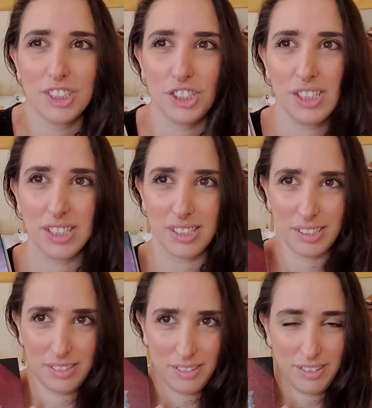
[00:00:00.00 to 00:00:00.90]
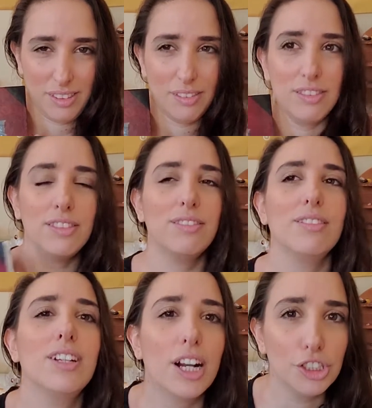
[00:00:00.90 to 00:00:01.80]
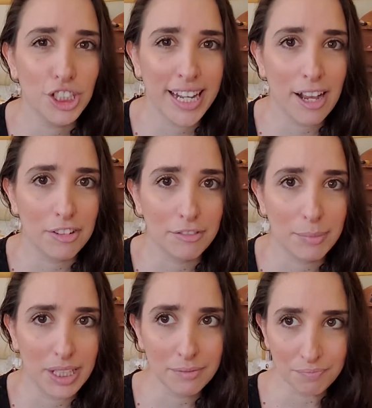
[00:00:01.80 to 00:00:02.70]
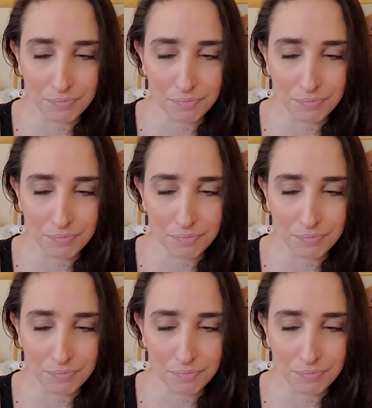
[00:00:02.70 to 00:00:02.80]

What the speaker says: just gushing out of me,